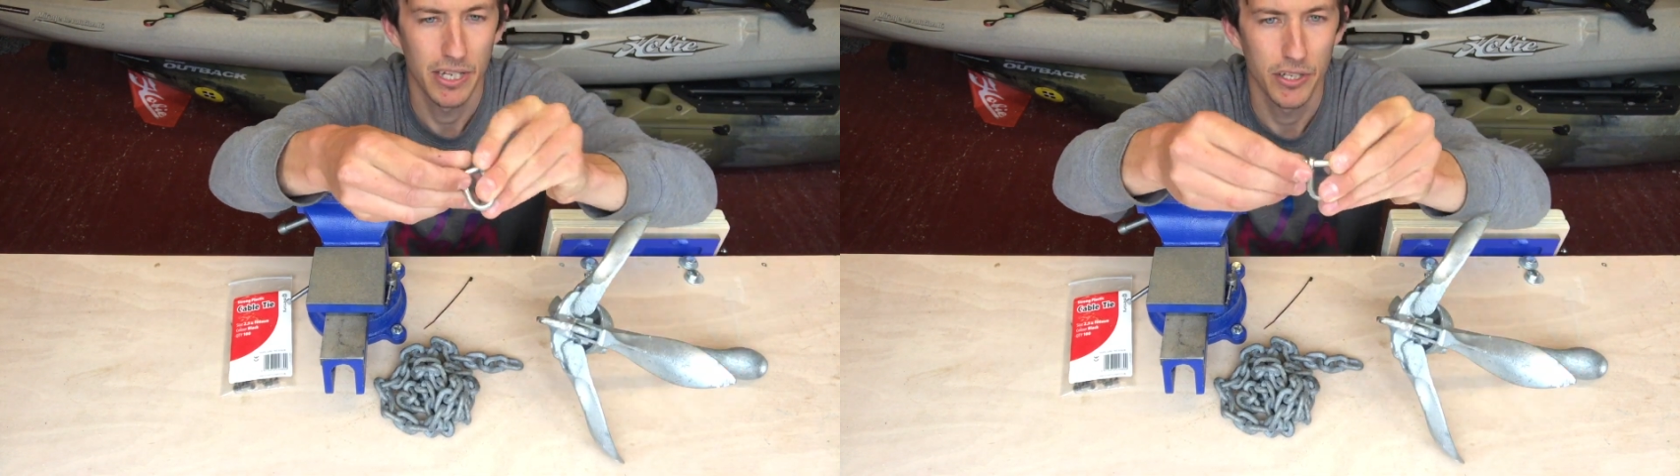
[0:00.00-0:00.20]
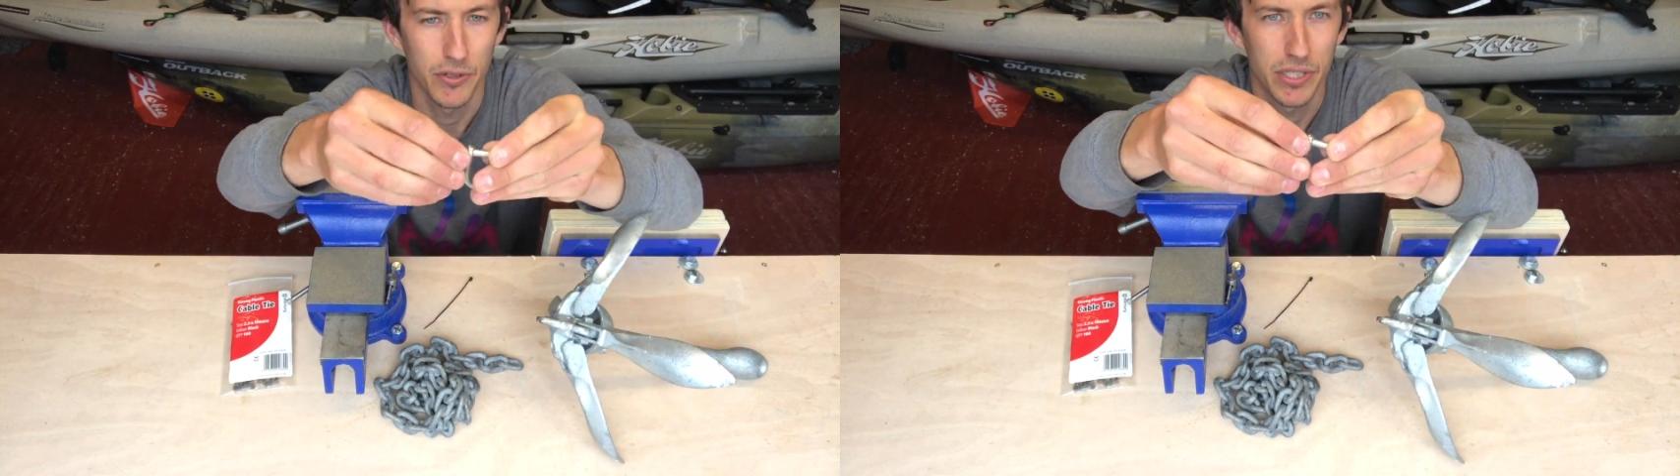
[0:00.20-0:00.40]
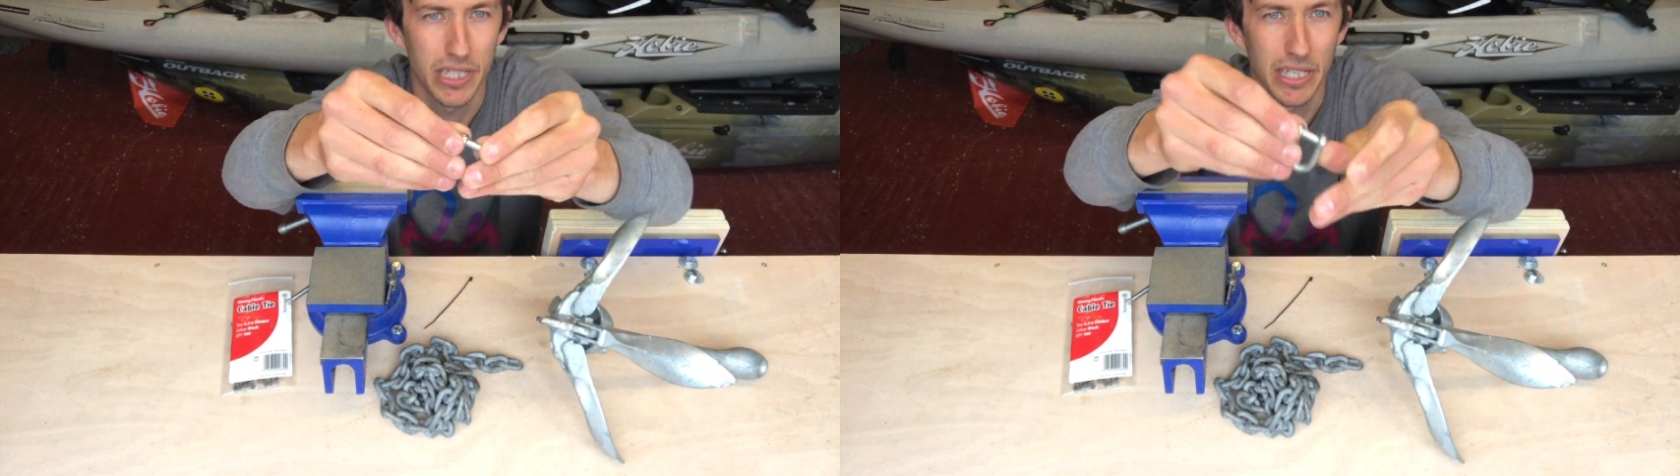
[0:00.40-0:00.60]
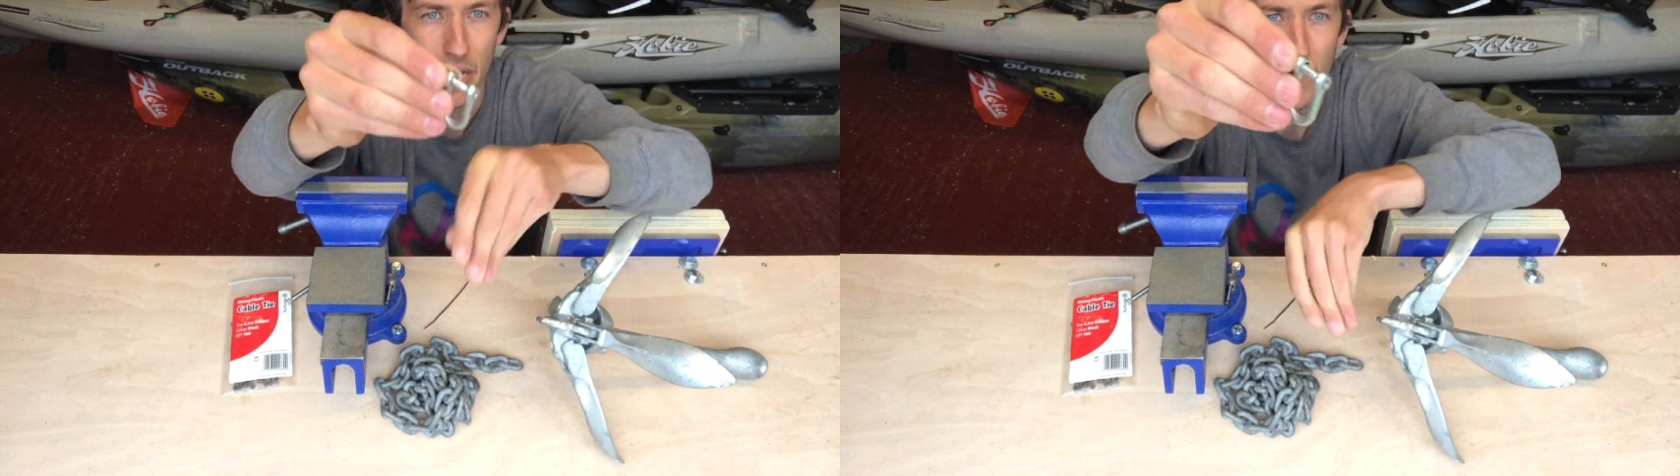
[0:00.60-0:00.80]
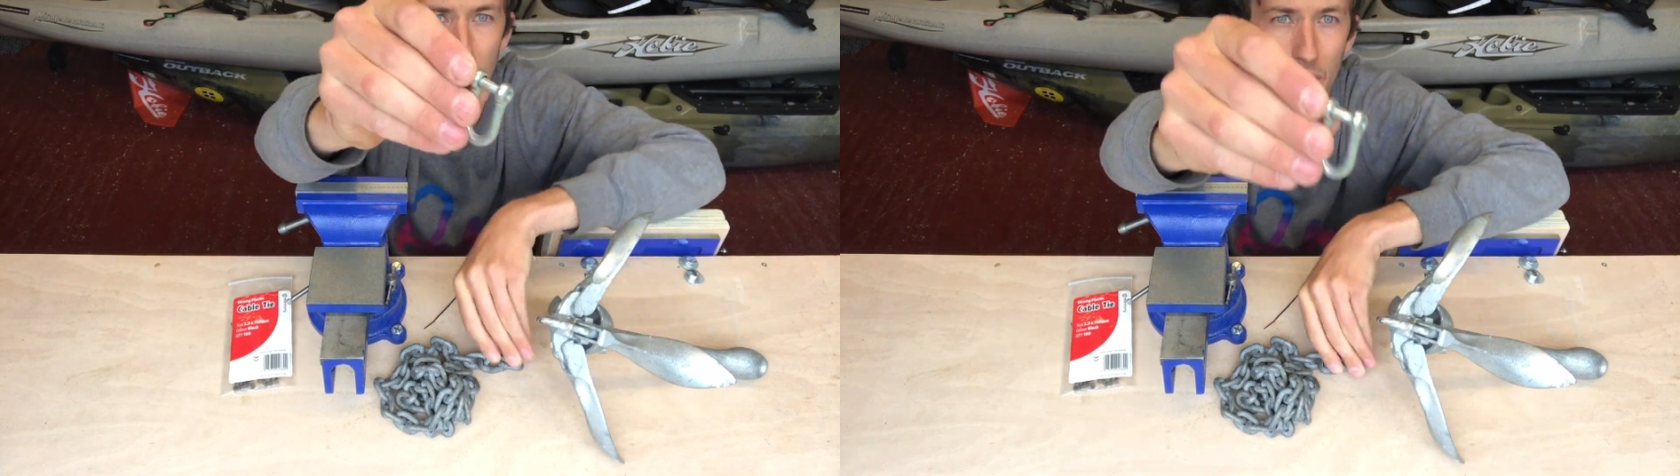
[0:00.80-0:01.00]
using
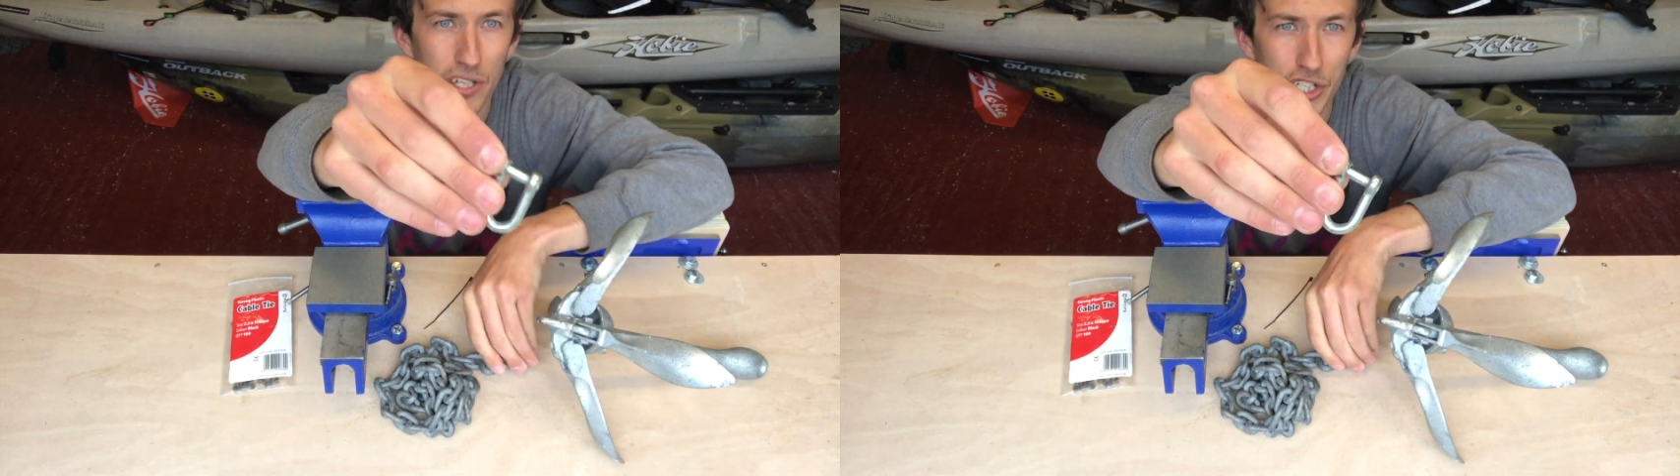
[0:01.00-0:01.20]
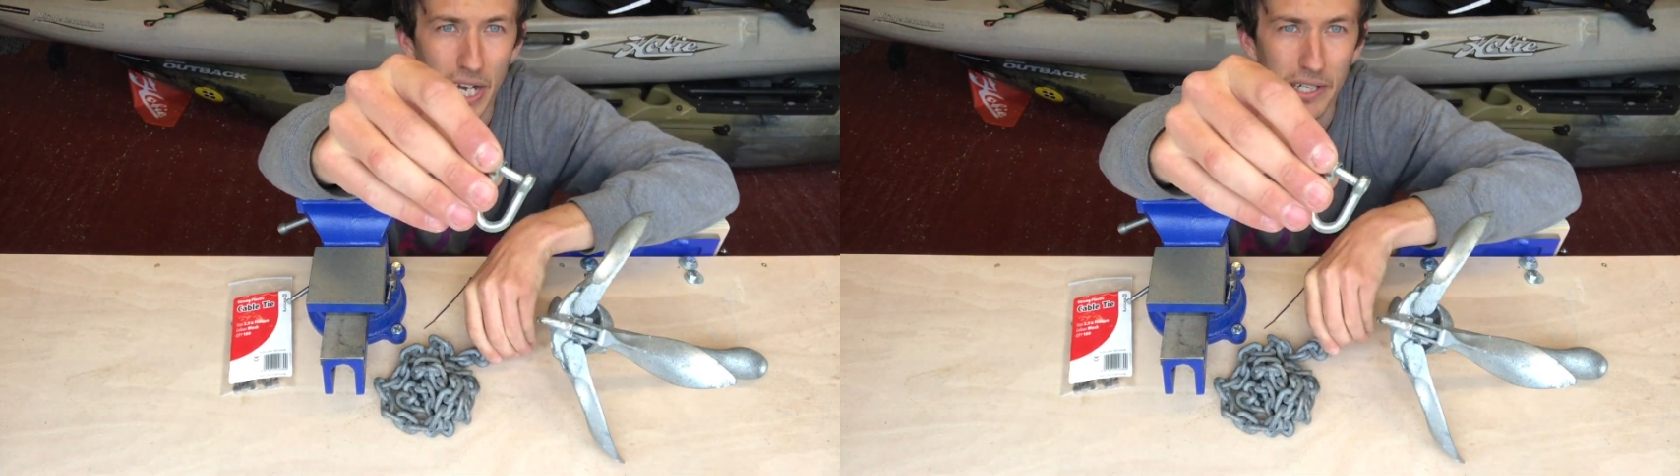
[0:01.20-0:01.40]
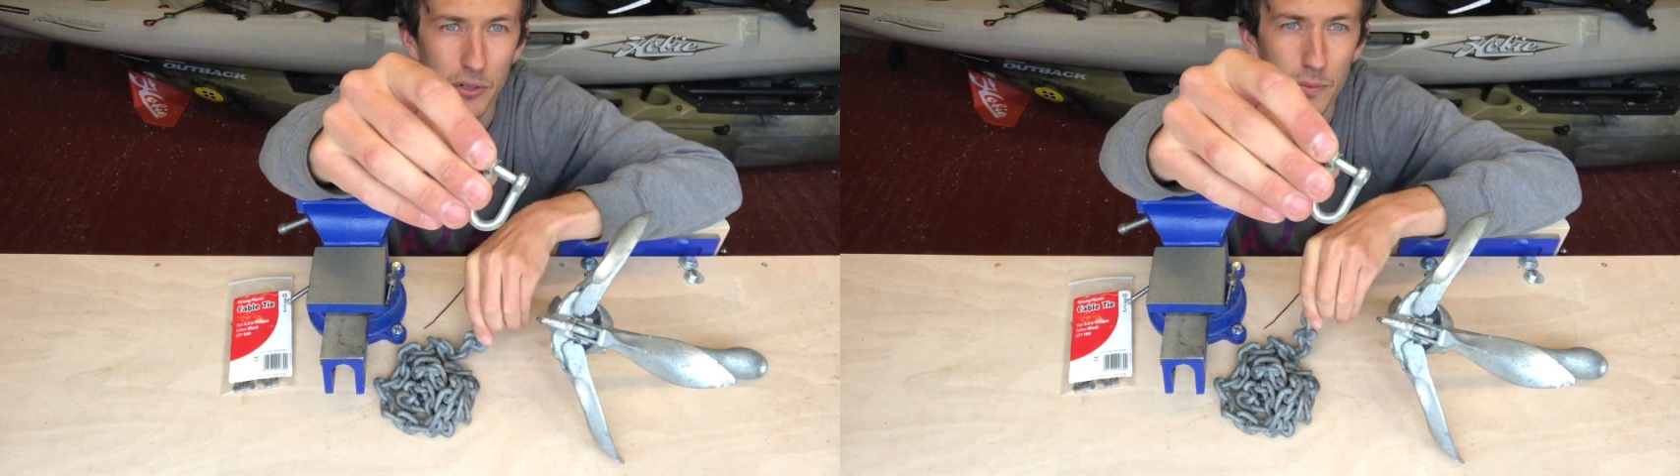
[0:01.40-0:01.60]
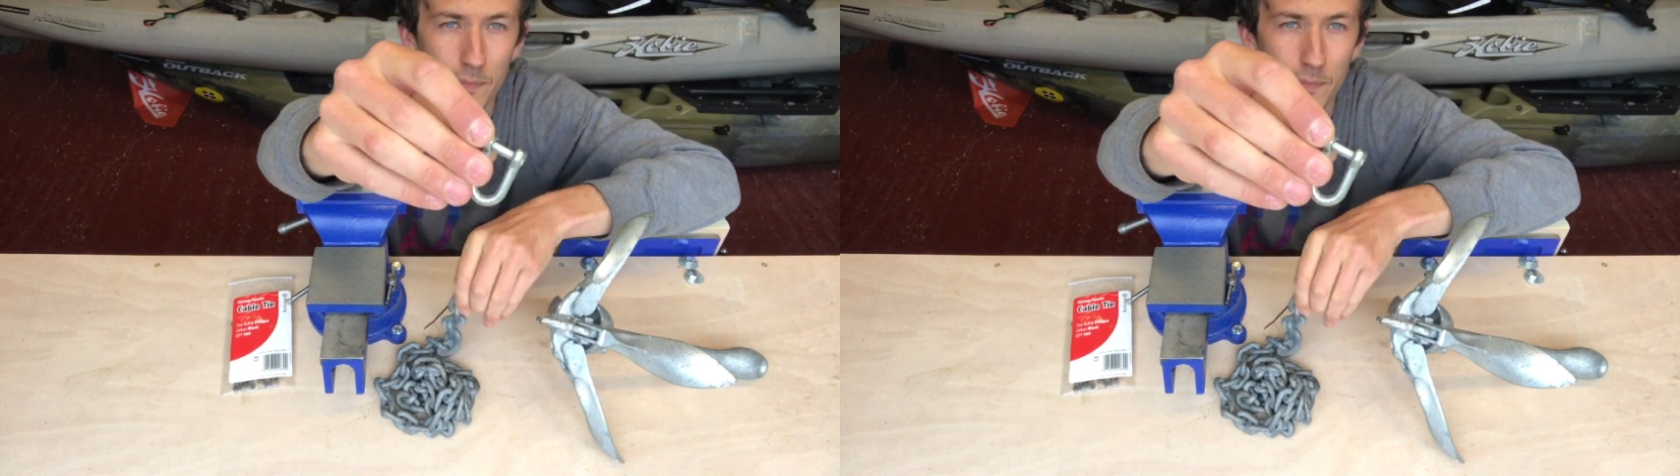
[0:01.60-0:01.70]
the shackle.